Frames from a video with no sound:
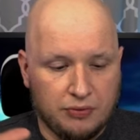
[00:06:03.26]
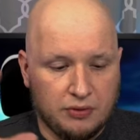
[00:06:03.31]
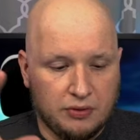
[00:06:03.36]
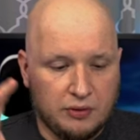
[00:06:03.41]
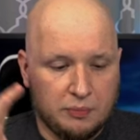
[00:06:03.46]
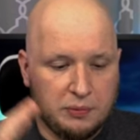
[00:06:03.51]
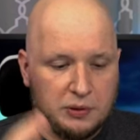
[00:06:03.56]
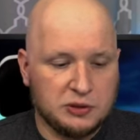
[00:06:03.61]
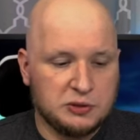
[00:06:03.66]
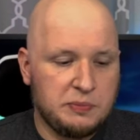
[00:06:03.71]

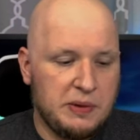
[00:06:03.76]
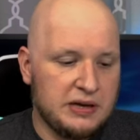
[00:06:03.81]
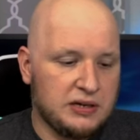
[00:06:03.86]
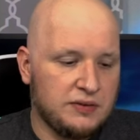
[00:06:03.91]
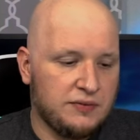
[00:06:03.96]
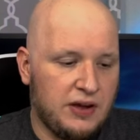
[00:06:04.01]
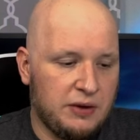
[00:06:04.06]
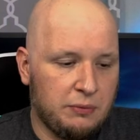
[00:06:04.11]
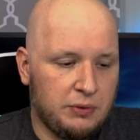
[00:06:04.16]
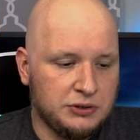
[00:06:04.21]
the
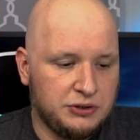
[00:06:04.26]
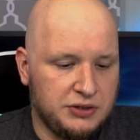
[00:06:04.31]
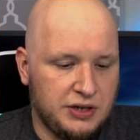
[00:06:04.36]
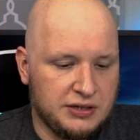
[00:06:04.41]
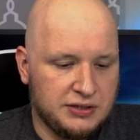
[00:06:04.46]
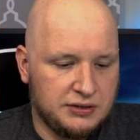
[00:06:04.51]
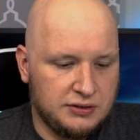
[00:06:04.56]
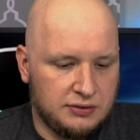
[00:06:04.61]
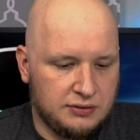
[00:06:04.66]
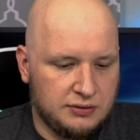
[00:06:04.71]
perspective I want you
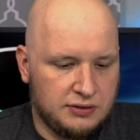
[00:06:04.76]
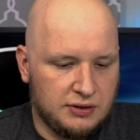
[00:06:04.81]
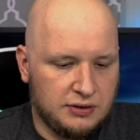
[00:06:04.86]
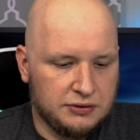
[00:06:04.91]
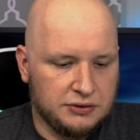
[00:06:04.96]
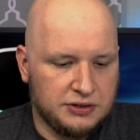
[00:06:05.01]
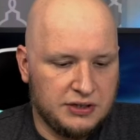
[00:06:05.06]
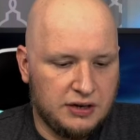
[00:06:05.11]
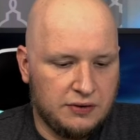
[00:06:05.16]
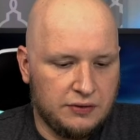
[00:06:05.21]
guys to
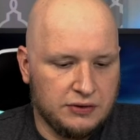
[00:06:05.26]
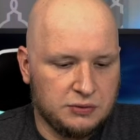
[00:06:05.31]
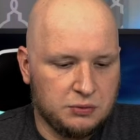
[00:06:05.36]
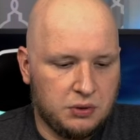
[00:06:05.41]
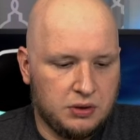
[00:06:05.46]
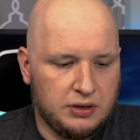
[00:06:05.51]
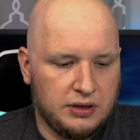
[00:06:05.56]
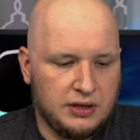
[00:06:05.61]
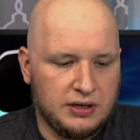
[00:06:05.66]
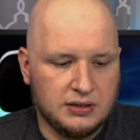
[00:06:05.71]
understand this
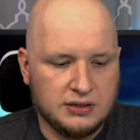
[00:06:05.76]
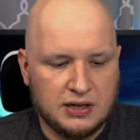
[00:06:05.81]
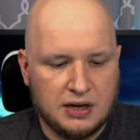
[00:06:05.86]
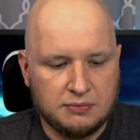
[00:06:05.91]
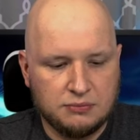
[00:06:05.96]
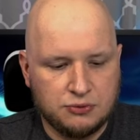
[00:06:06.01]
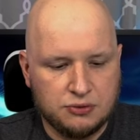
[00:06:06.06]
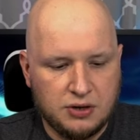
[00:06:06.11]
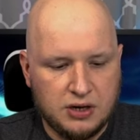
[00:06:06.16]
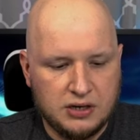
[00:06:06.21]
one is
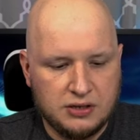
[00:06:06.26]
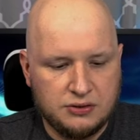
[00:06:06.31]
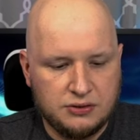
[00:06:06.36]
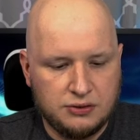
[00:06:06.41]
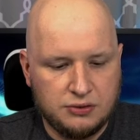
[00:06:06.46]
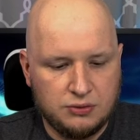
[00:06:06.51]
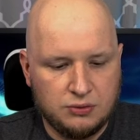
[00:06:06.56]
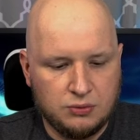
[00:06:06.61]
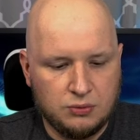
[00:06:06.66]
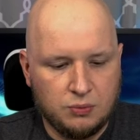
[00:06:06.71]
I'm trying
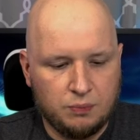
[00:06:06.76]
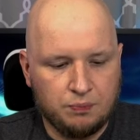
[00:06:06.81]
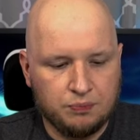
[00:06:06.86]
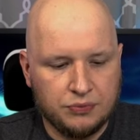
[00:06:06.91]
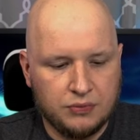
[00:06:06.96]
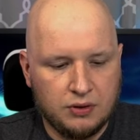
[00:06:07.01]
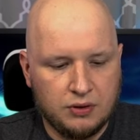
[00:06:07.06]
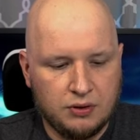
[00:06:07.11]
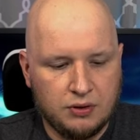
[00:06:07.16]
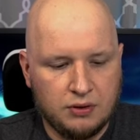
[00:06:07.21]
to
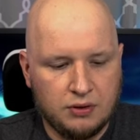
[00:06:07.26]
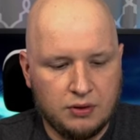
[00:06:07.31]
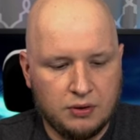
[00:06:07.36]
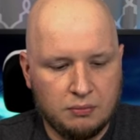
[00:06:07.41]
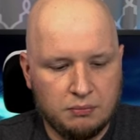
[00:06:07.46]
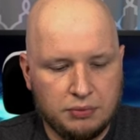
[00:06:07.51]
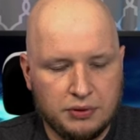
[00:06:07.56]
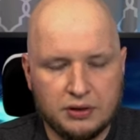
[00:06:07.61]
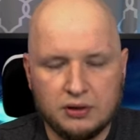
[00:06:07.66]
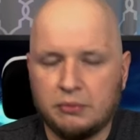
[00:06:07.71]

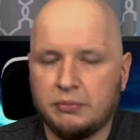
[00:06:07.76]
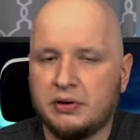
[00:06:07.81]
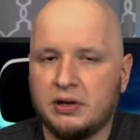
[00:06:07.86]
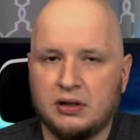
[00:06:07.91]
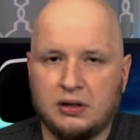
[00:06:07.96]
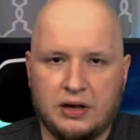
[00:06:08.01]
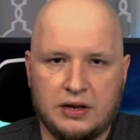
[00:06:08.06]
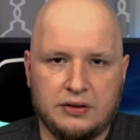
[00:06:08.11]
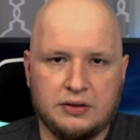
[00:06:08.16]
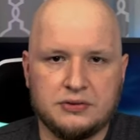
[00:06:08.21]
bring a little bit of
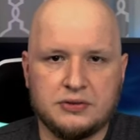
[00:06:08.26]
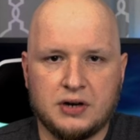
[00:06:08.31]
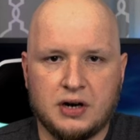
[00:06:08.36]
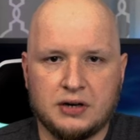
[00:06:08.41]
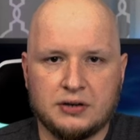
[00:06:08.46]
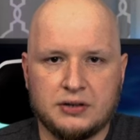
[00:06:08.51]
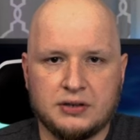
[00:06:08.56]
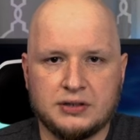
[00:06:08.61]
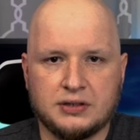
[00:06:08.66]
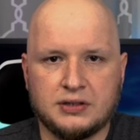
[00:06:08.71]
light in the
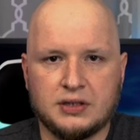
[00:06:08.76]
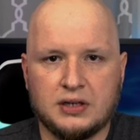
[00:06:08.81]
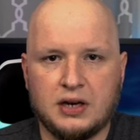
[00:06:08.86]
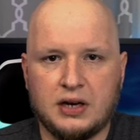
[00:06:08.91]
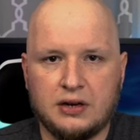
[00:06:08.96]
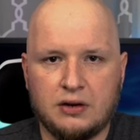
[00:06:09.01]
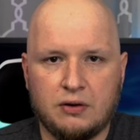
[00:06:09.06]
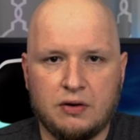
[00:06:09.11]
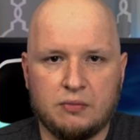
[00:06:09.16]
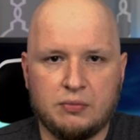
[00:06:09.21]
darkness. And I
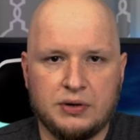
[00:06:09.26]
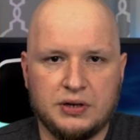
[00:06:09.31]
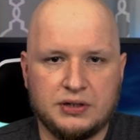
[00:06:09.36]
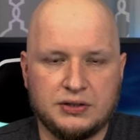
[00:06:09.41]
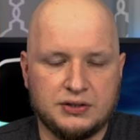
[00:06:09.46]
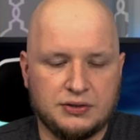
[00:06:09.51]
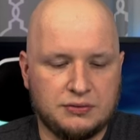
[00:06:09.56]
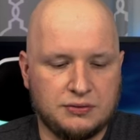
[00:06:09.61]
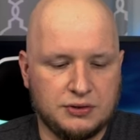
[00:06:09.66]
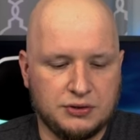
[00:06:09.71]
know
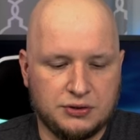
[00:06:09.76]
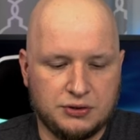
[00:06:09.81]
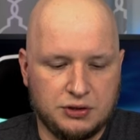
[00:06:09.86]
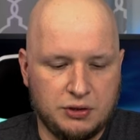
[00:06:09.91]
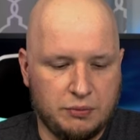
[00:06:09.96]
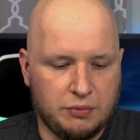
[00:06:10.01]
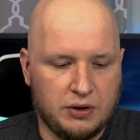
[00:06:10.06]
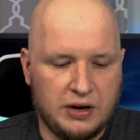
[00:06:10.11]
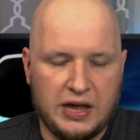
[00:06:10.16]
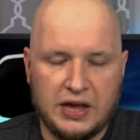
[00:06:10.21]
everybody's just
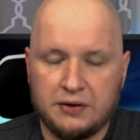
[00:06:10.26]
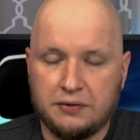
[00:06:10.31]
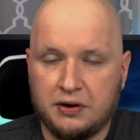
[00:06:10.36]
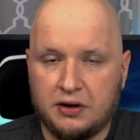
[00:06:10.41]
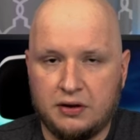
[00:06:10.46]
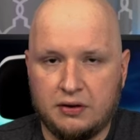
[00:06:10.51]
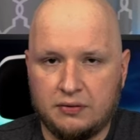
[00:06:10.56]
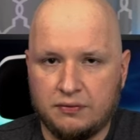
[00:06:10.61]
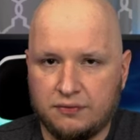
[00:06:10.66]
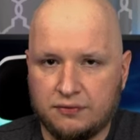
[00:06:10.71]
super angry
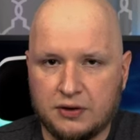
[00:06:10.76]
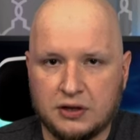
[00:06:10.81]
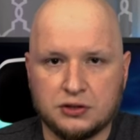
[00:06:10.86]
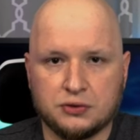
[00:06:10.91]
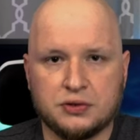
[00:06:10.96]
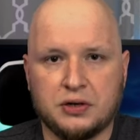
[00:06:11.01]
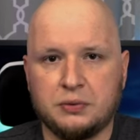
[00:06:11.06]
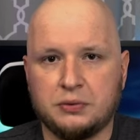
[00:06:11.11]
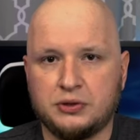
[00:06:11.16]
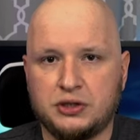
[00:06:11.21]
and
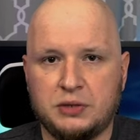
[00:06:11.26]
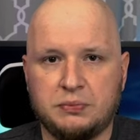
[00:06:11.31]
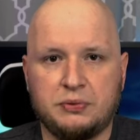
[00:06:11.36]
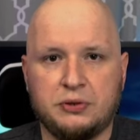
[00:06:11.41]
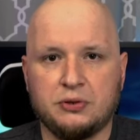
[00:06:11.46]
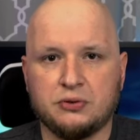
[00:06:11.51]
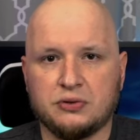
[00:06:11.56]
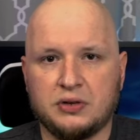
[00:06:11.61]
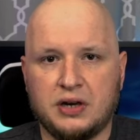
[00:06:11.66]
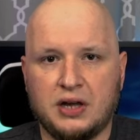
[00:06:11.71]
frustrated with
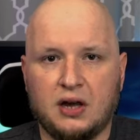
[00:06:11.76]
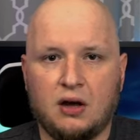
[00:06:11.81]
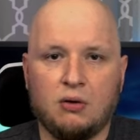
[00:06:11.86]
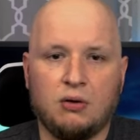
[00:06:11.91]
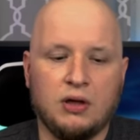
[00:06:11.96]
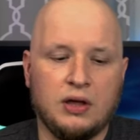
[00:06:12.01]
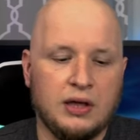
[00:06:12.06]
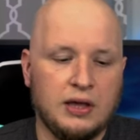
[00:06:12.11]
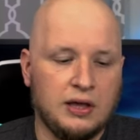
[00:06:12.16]
GPUs right now.